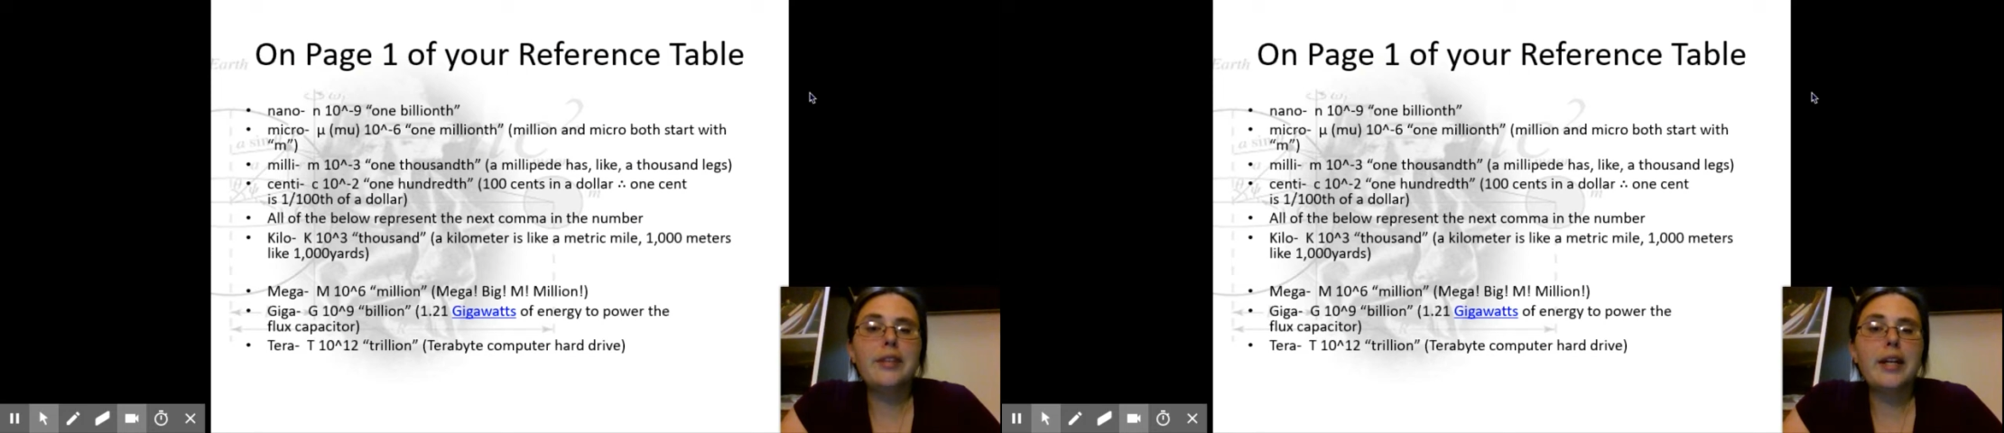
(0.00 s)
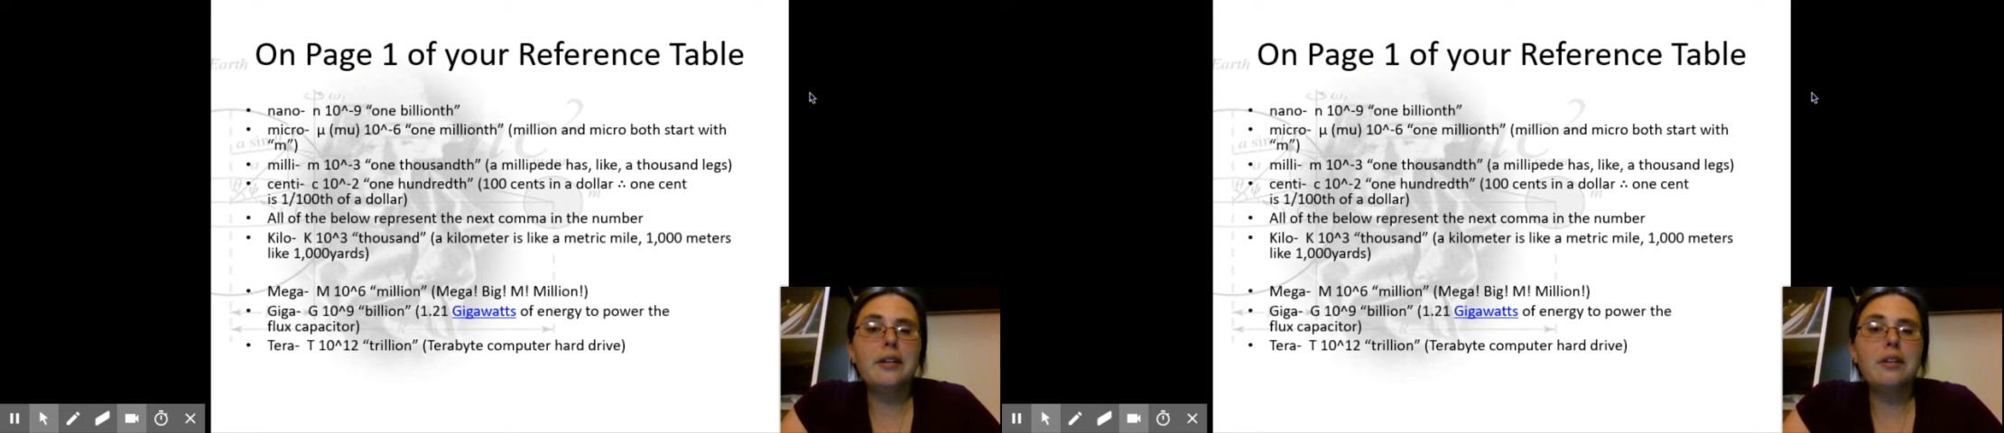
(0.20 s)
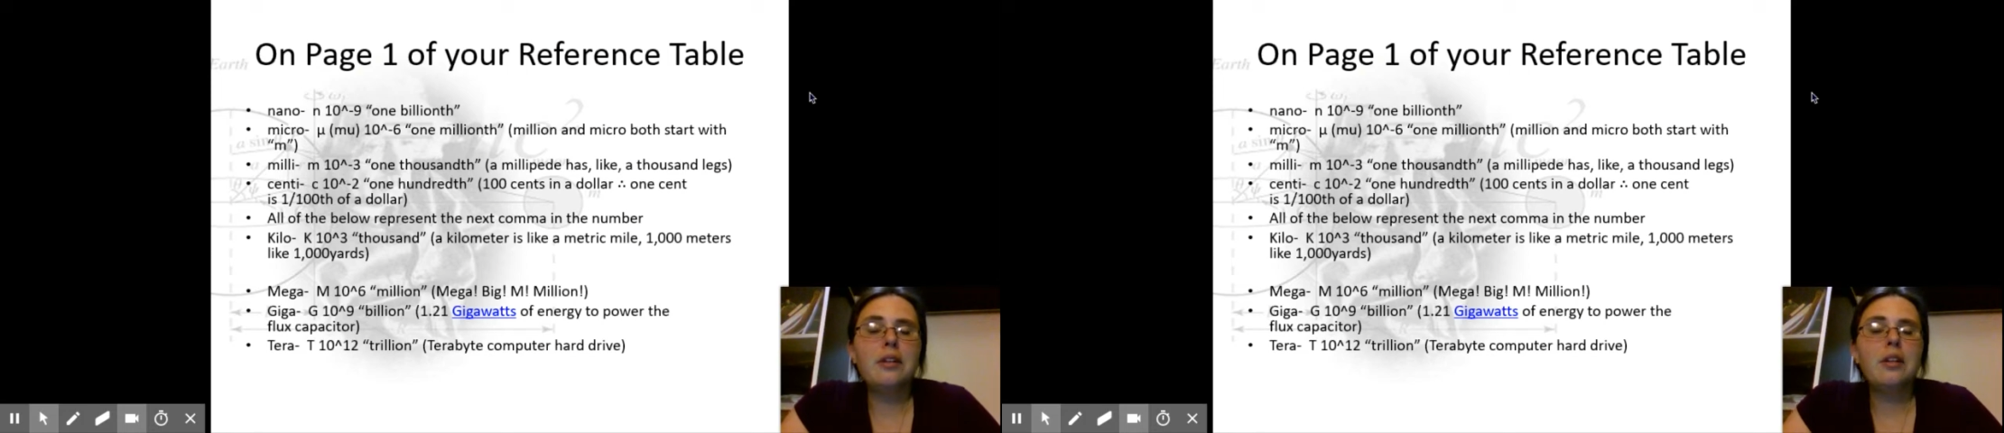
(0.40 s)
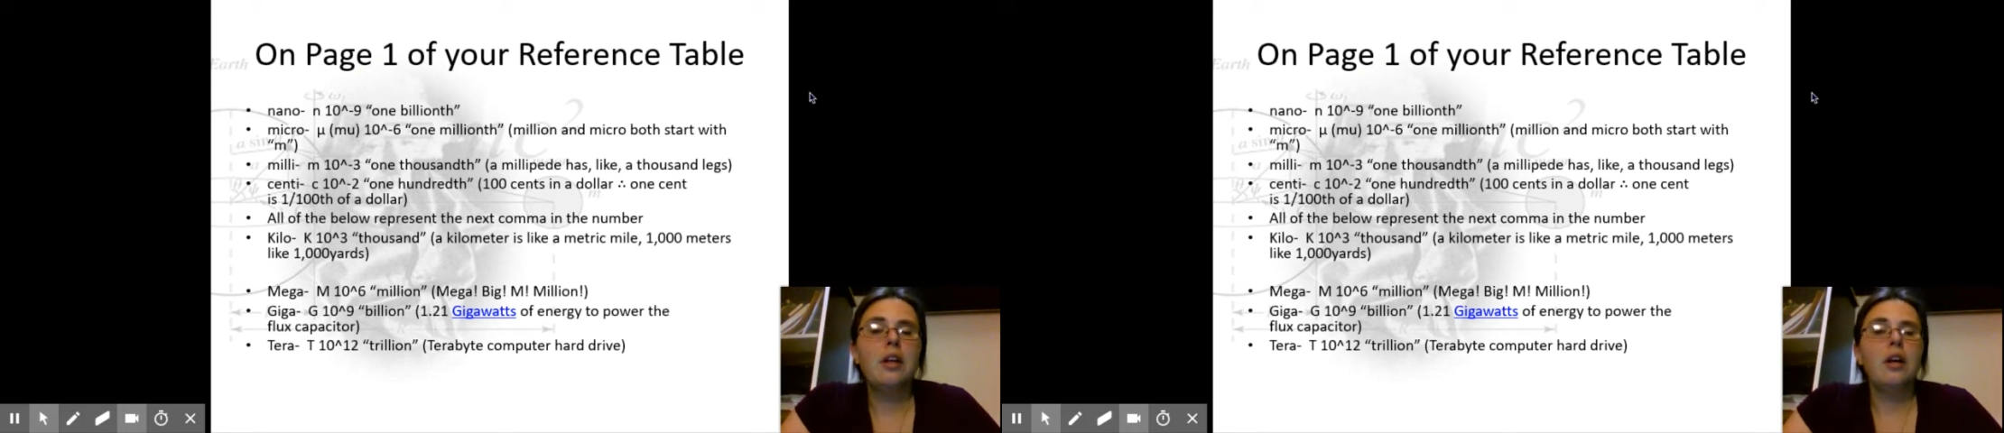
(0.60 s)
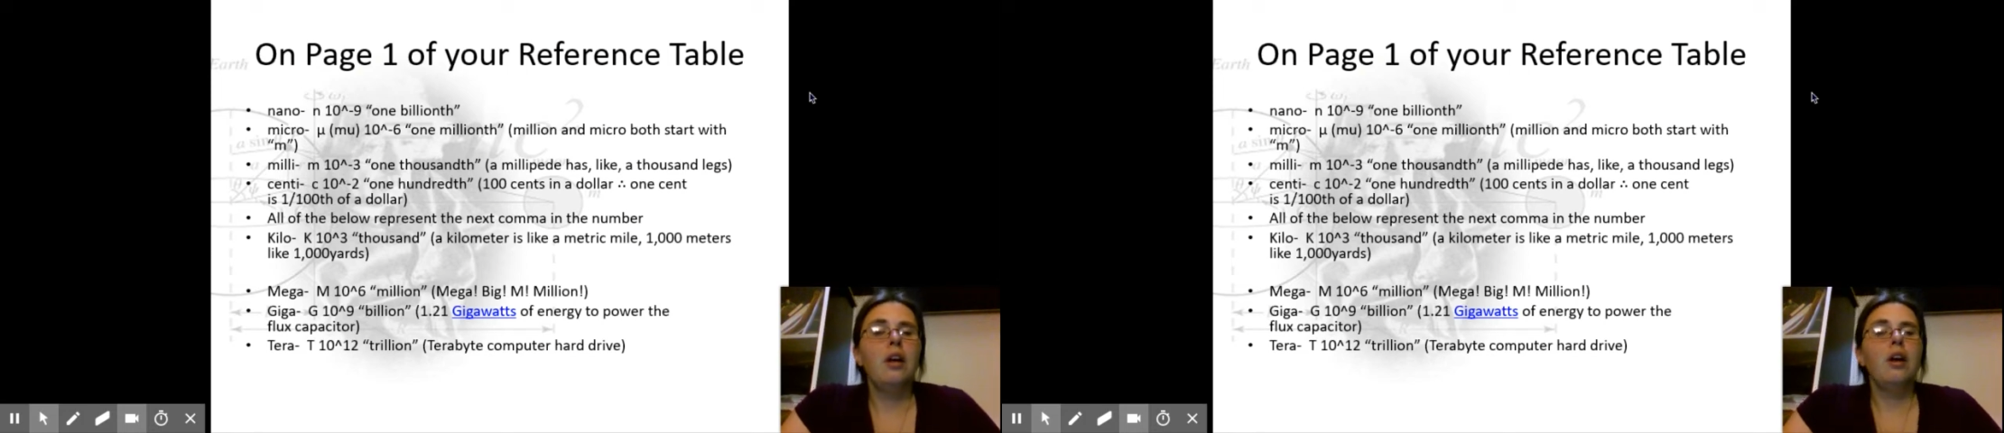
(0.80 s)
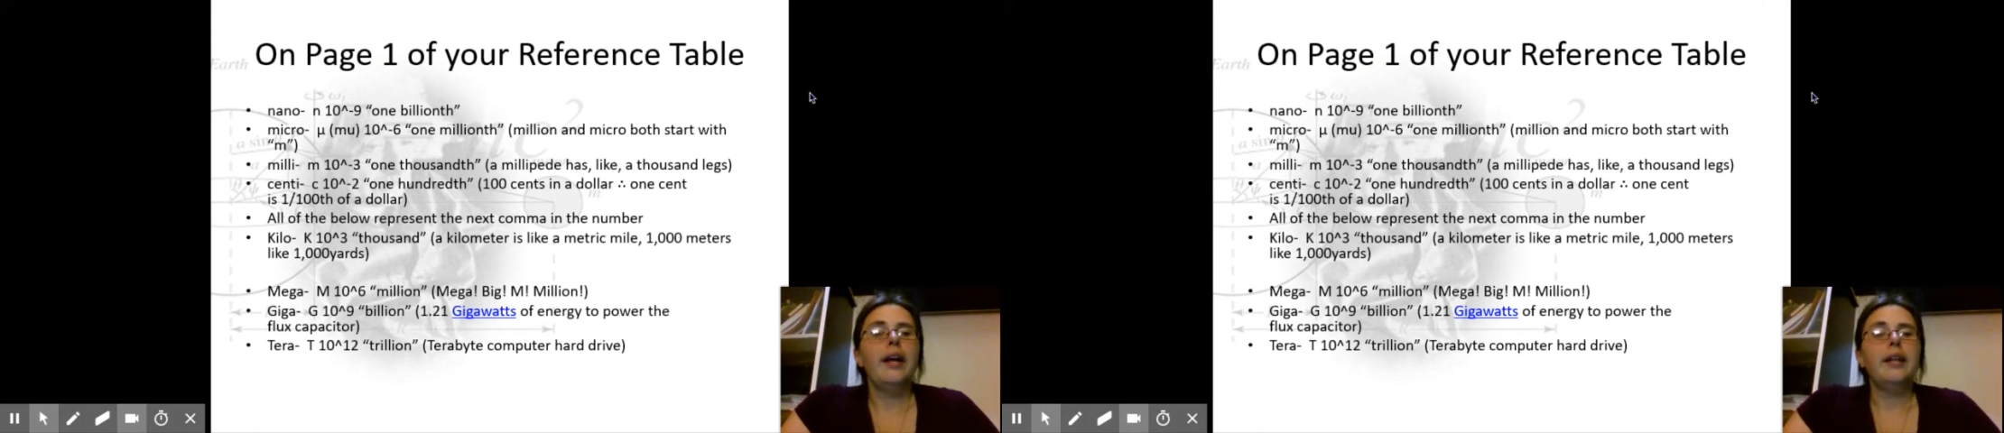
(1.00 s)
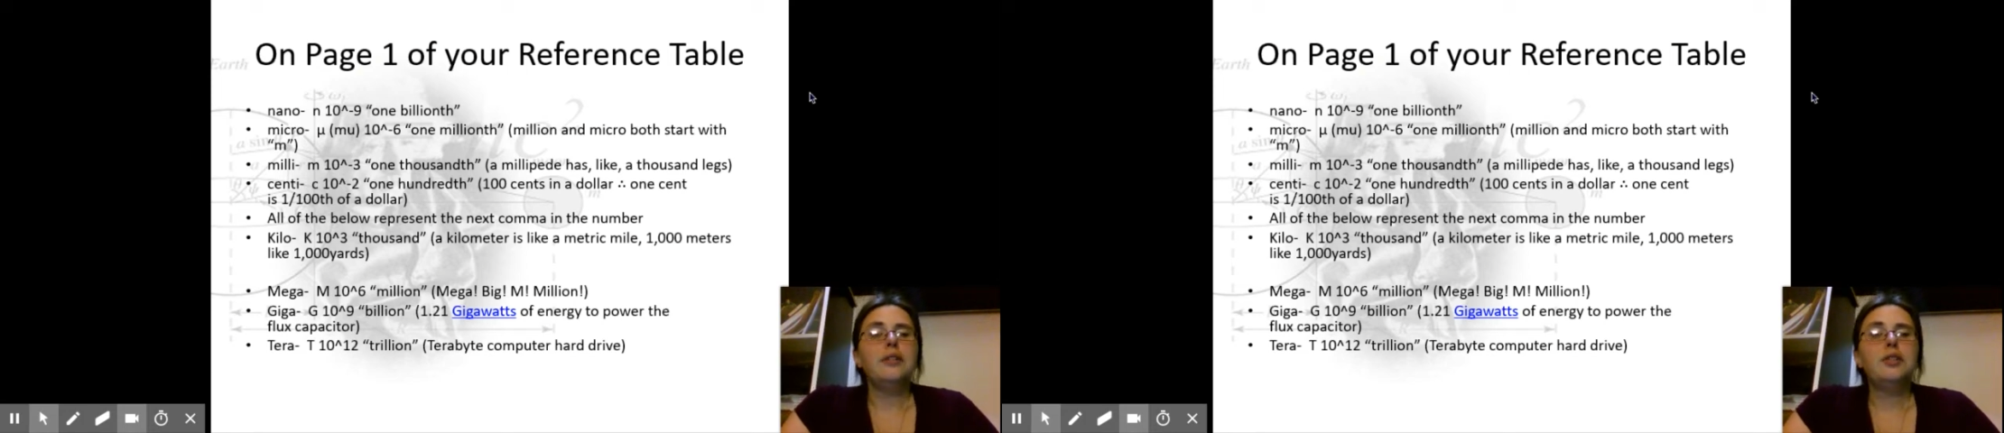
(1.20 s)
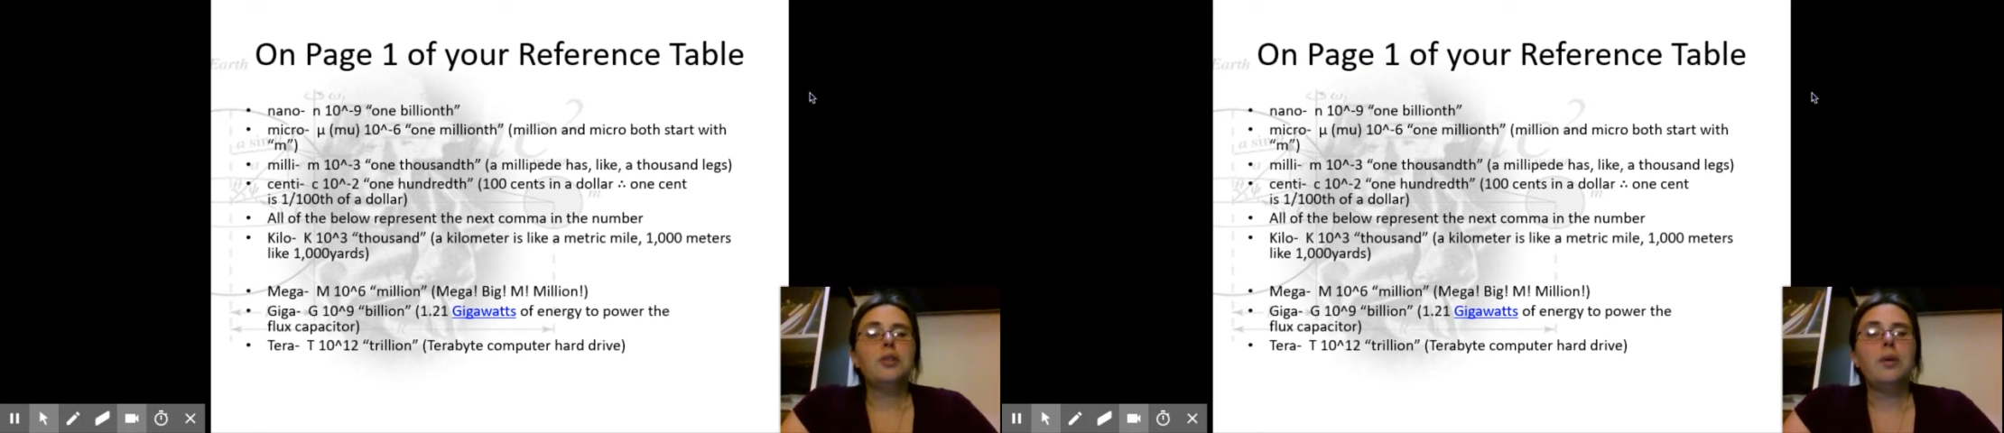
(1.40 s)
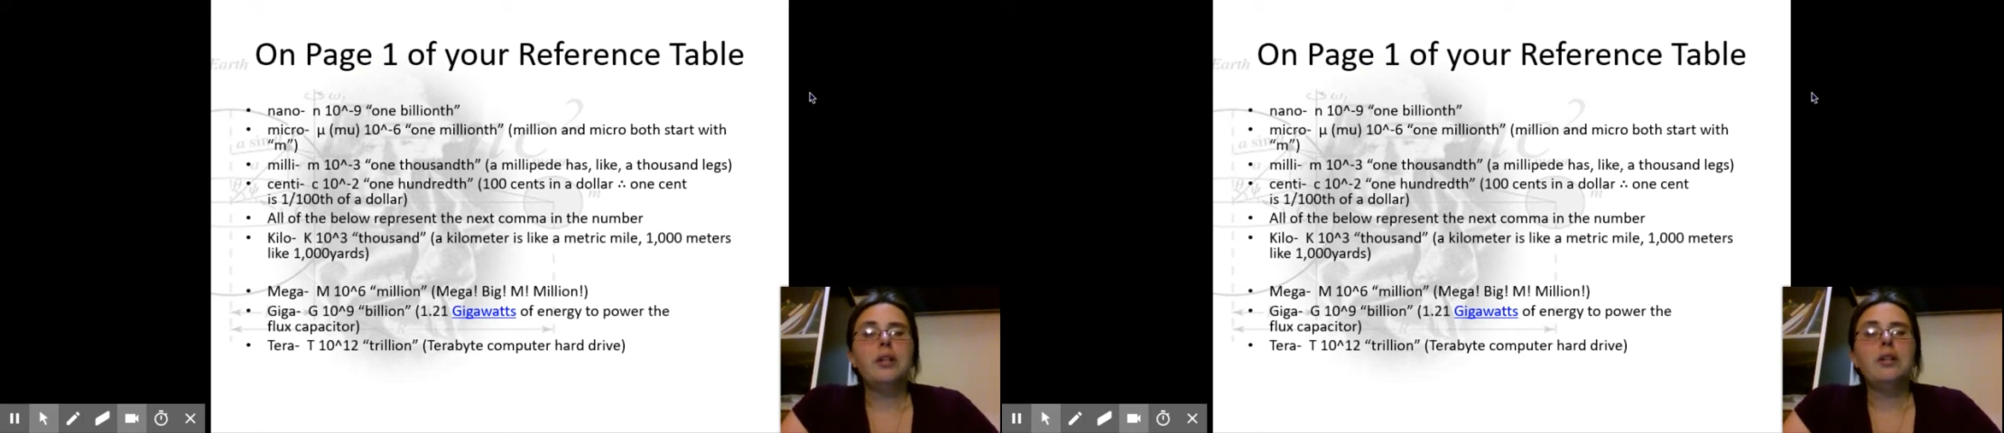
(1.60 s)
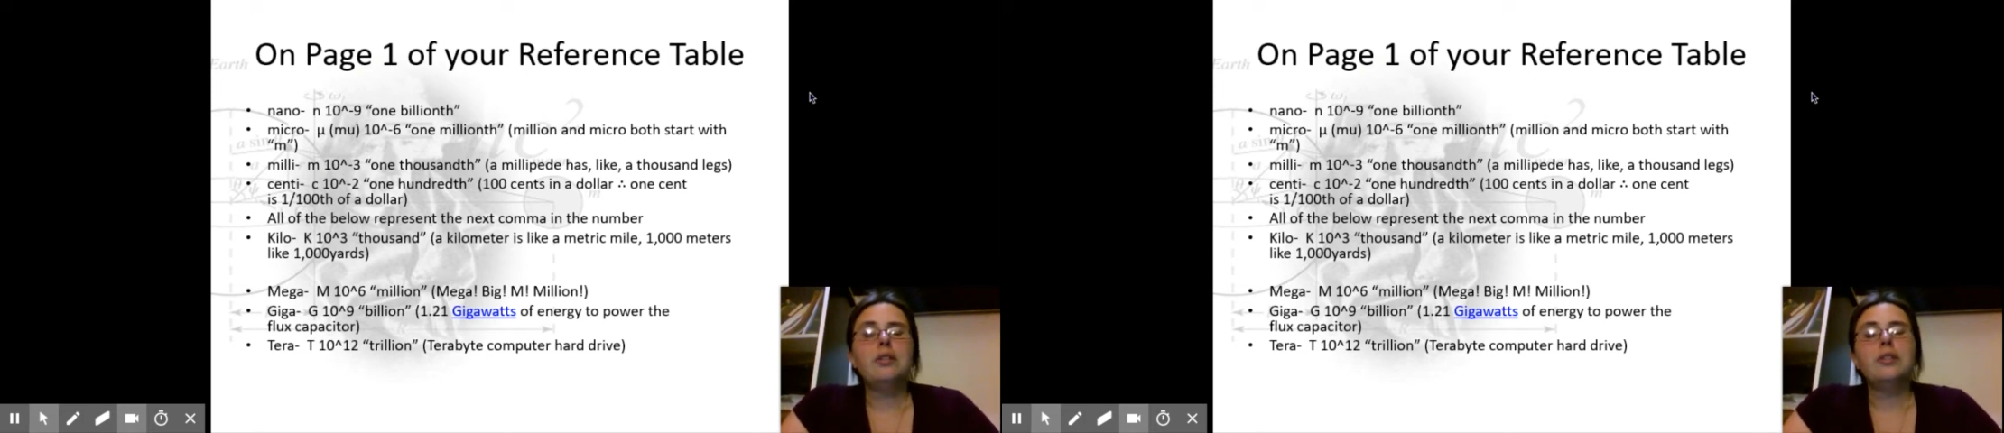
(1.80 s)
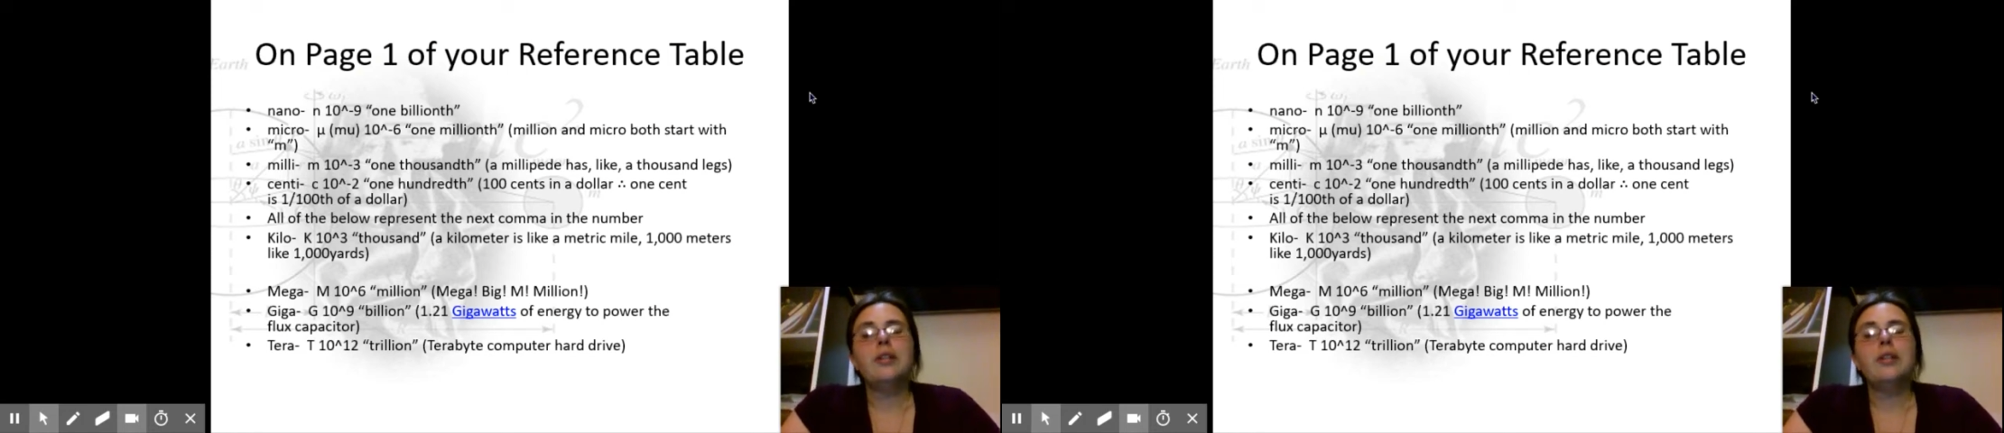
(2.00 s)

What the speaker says: ninth, and so on.